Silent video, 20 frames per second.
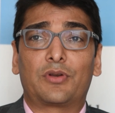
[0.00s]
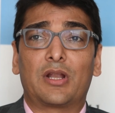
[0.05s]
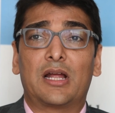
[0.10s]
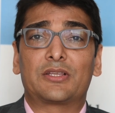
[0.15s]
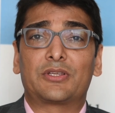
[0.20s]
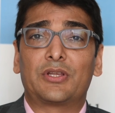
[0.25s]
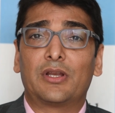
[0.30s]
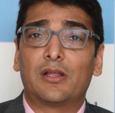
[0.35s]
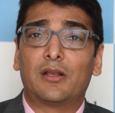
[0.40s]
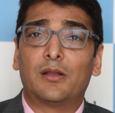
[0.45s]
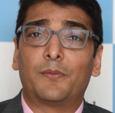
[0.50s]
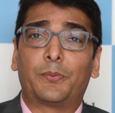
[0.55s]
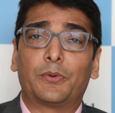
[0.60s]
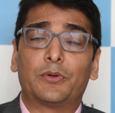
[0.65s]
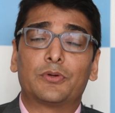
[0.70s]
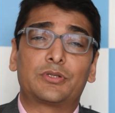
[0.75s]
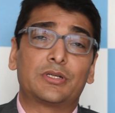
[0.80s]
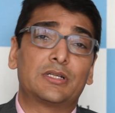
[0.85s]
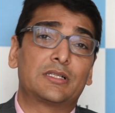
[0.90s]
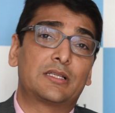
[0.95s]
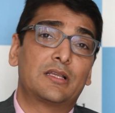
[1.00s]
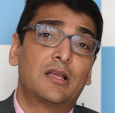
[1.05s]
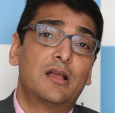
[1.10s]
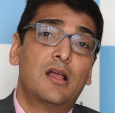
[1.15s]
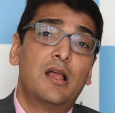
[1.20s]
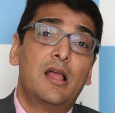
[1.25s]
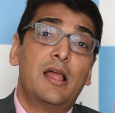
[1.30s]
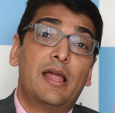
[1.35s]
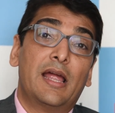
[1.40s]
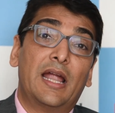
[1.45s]
transradial approach is
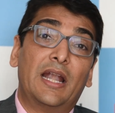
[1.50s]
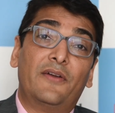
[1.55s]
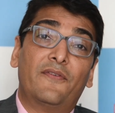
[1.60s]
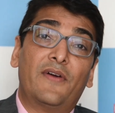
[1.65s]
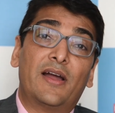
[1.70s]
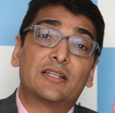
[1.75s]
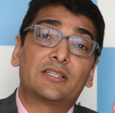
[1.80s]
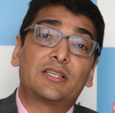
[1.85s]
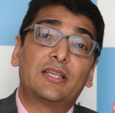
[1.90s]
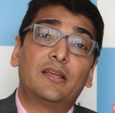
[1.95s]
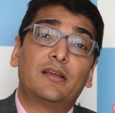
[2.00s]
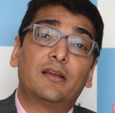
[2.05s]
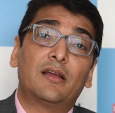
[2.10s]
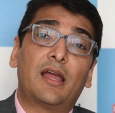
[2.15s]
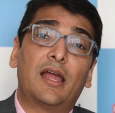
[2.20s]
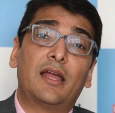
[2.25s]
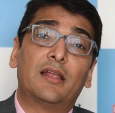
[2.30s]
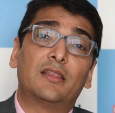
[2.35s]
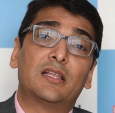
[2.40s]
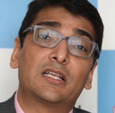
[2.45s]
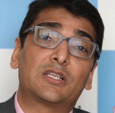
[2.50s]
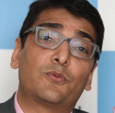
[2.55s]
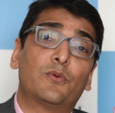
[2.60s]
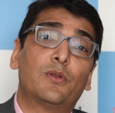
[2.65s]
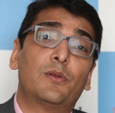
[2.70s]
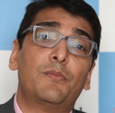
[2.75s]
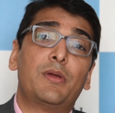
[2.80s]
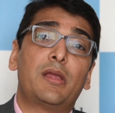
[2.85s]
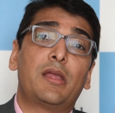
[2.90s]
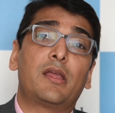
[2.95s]
advancing, and this
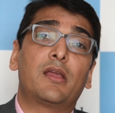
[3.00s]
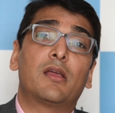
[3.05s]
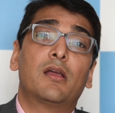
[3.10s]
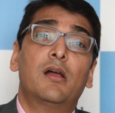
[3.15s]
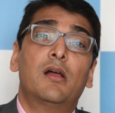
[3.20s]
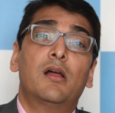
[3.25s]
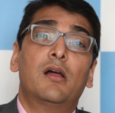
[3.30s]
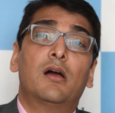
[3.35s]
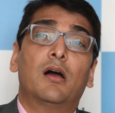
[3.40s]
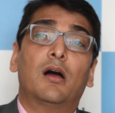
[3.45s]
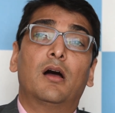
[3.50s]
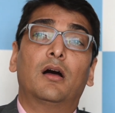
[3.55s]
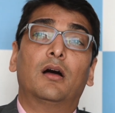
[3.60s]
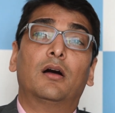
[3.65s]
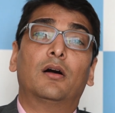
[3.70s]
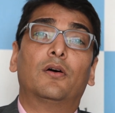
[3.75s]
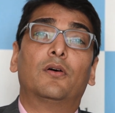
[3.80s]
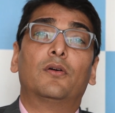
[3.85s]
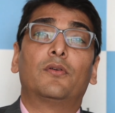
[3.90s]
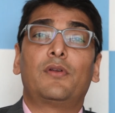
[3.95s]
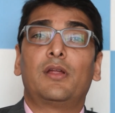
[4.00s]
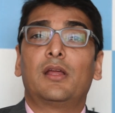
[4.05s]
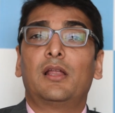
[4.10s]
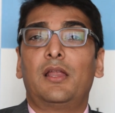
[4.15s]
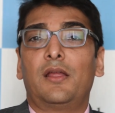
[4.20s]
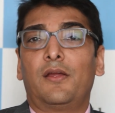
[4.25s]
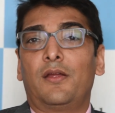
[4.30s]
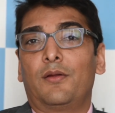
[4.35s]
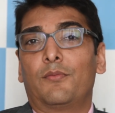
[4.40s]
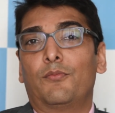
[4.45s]
will be
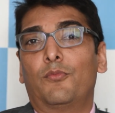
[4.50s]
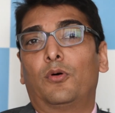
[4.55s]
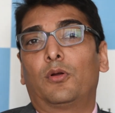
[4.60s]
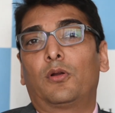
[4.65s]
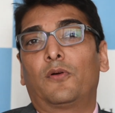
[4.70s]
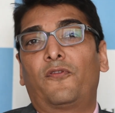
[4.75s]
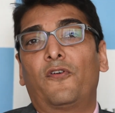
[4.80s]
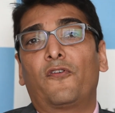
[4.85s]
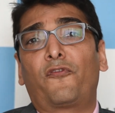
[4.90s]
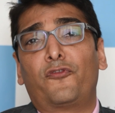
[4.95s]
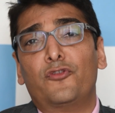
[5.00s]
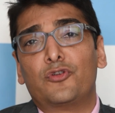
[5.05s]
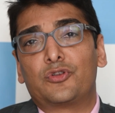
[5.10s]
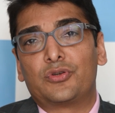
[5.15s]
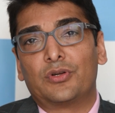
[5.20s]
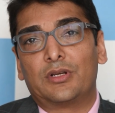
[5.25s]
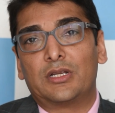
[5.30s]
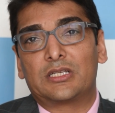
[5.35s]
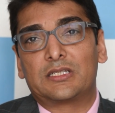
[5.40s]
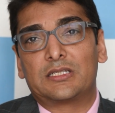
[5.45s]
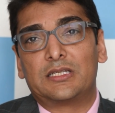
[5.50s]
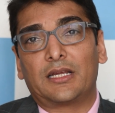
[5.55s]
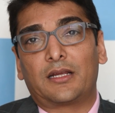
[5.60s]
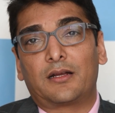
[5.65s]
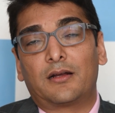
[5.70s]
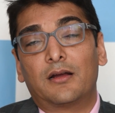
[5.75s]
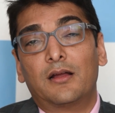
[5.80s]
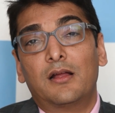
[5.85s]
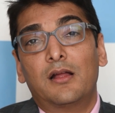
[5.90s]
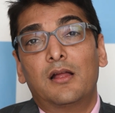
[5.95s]
really more of a
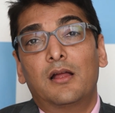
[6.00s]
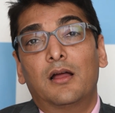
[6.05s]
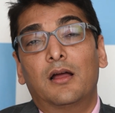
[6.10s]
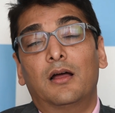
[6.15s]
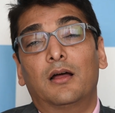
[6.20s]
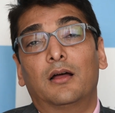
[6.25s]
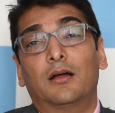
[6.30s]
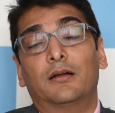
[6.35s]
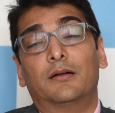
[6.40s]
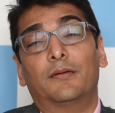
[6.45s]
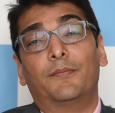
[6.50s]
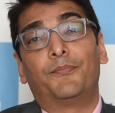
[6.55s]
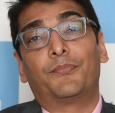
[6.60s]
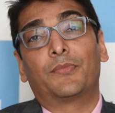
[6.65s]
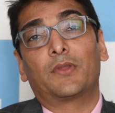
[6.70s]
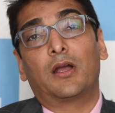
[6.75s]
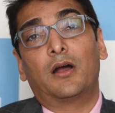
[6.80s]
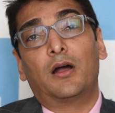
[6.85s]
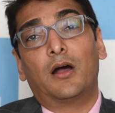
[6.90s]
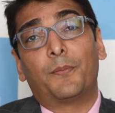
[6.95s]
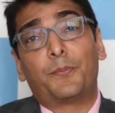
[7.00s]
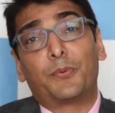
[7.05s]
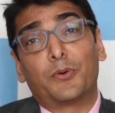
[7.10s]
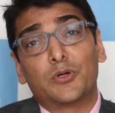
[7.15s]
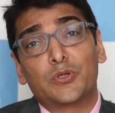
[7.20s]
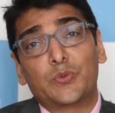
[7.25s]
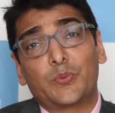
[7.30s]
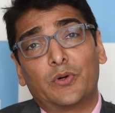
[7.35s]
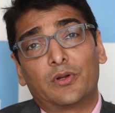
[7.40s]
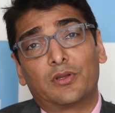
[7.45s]
futuristic
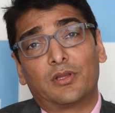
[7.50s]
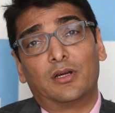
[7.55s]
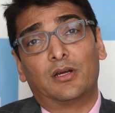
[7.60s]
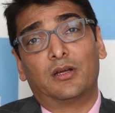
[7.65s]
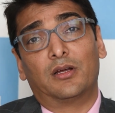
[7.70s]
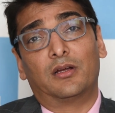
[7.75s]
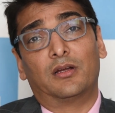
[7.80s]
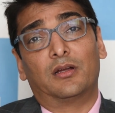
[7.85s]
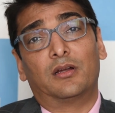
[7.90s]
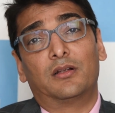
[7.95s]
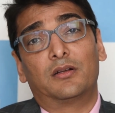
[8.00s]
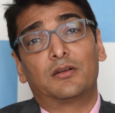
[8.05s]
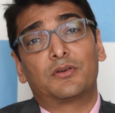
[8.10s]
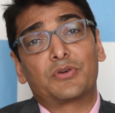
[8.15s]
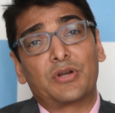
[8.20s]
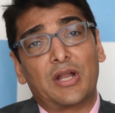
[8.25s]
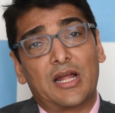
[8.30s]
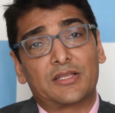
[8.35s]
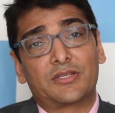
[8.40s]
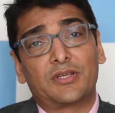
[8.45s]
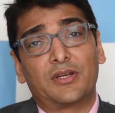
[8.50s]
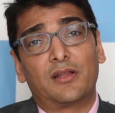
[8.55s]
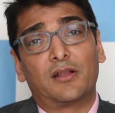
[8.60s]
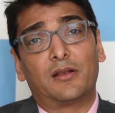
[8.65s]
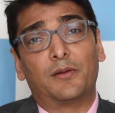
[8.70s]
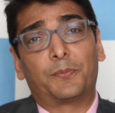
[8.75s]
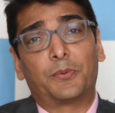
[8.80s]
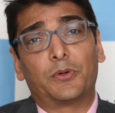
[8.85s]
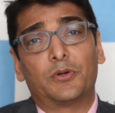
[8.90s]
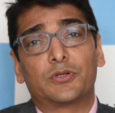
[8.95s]
approach for the
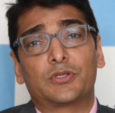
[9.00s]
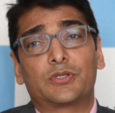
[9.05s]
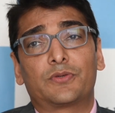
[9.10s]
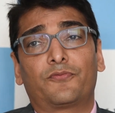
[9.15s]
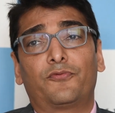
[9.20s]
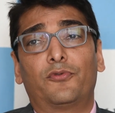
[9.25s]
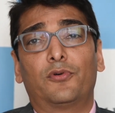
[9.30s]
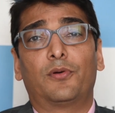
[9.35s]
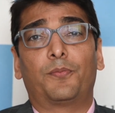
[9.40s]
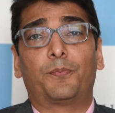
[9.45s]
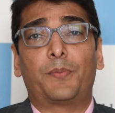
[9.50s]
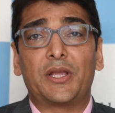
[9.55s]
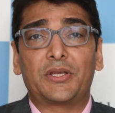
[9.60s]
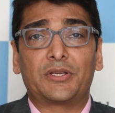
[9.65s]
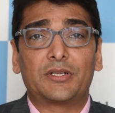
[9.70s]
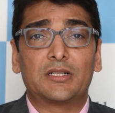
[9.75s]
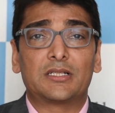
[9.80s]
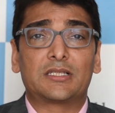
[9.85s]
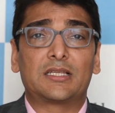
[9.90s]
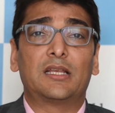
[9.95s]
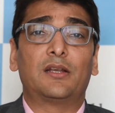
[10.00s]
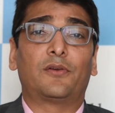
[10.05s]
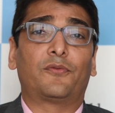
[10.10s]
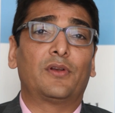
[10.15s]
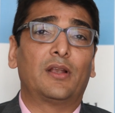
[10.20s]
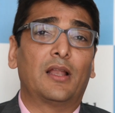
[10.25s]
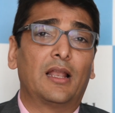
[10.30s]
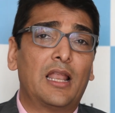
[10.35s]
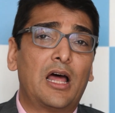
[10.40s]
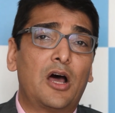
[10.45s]
transradial approach for patients, and it
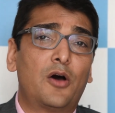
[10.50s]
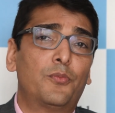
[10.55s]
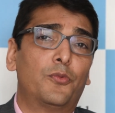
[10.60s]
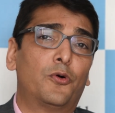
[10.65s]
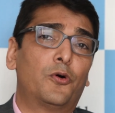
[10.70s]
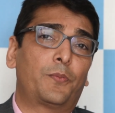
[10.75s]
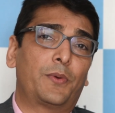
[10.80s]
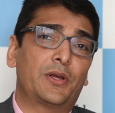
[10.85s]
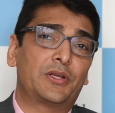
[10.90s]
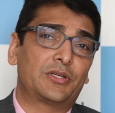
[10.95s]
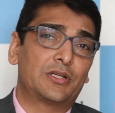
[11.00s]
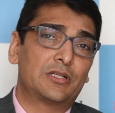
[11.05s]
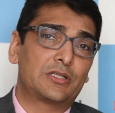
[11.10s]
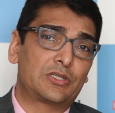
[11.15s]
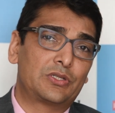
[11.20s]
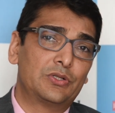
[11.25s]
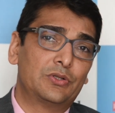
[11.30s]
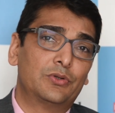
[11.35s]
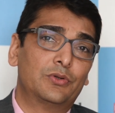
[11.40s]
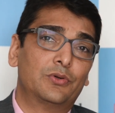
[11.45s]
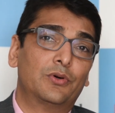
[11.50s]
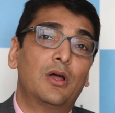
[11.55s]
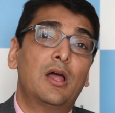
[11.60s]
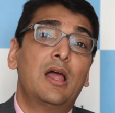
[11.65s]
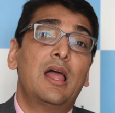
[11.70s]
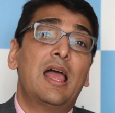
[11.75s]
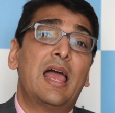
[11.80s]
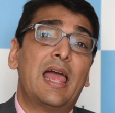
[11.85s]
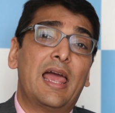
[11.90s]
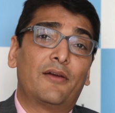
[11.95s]
will allow more patients to
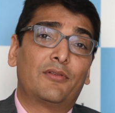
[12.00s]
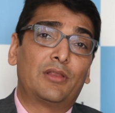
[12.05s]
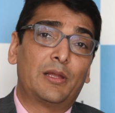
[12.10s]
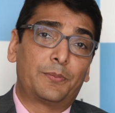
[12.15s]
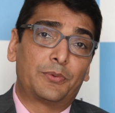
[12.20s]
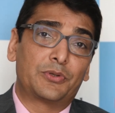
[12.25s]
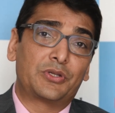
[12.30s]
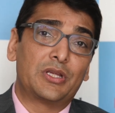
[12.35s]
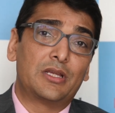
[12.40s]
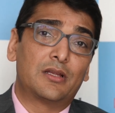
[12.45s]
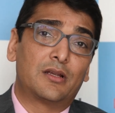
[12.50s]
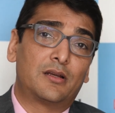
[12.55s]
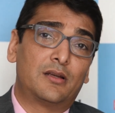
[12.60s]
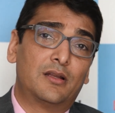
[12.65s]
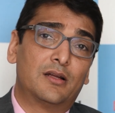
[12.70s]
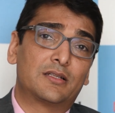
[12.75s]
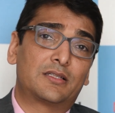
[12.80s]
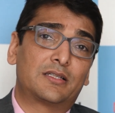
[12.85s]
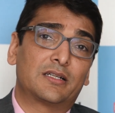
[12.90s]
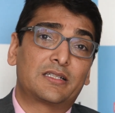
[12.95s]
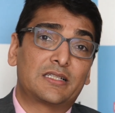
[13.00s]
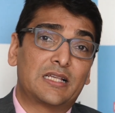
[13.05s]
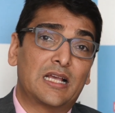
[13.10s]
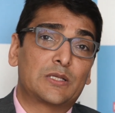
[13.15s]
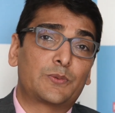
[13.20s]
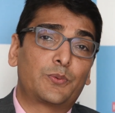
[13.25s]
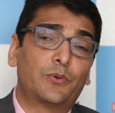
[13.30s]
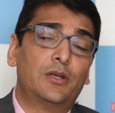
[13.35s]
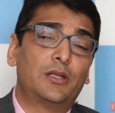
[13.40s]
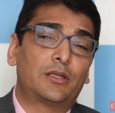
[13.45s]
have their procedure done
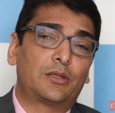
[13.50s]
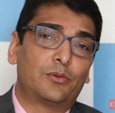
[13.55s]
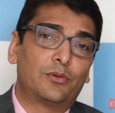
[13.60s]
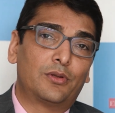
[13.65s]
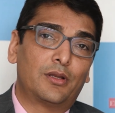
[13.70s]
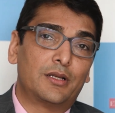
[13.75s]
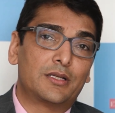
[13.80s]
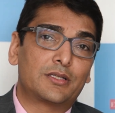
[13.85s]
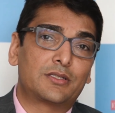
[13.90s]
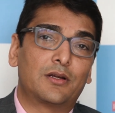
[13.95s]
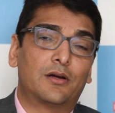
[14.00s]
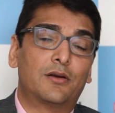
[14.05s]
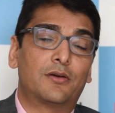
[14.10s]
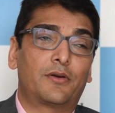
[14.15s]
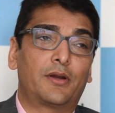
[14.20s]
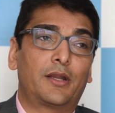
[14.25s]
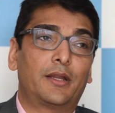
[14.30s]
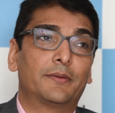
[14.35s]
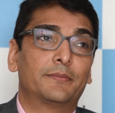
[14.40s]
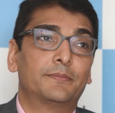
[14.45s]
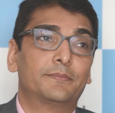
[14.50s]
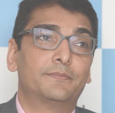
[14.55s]
successfully through the raised artery.